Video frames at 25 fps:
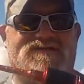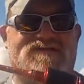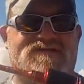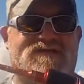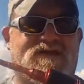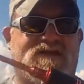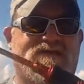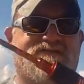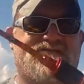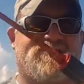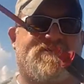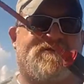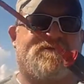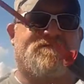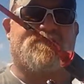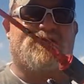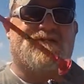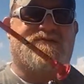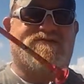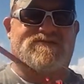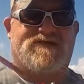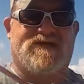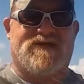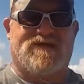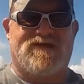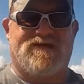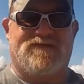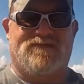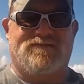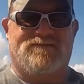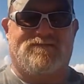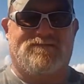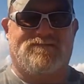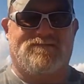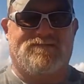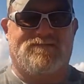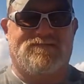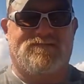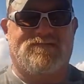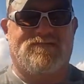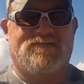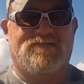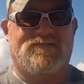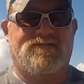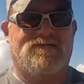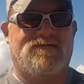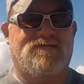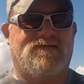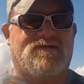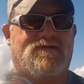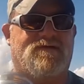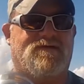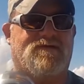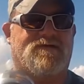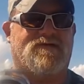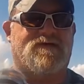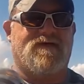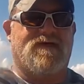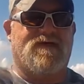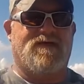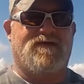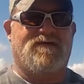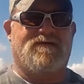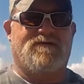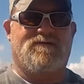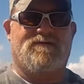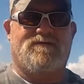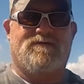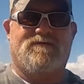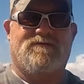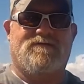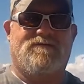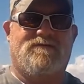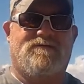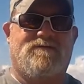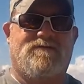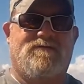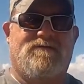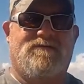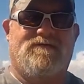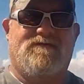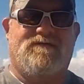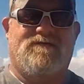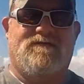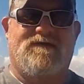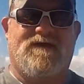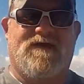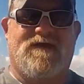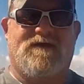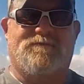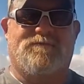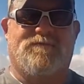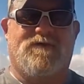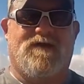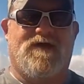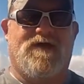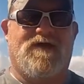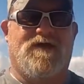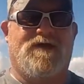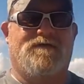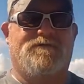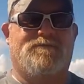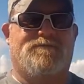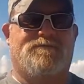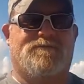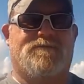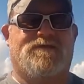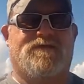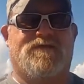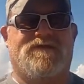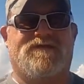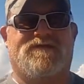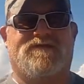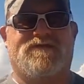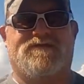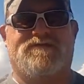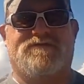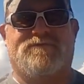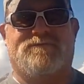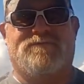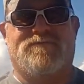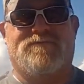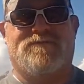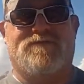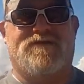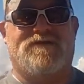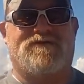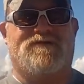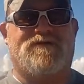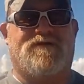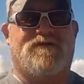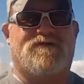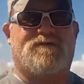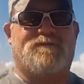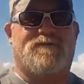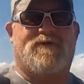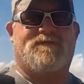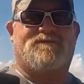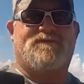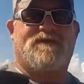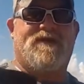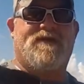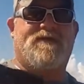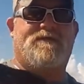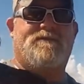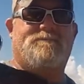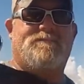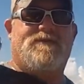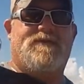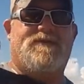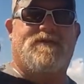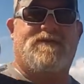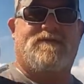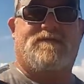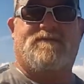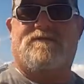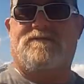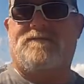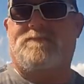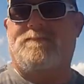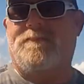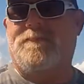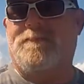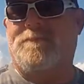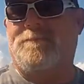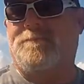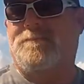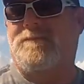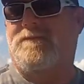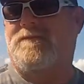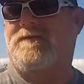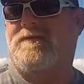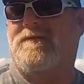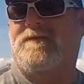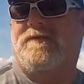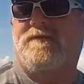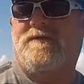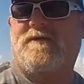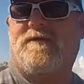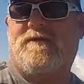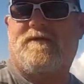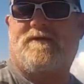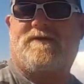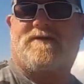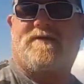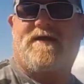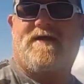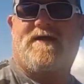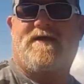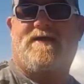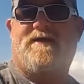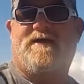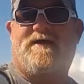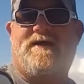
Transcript: discuss here in a second, okay? That rod, we're going to we're going to talk about that in a minute, okay?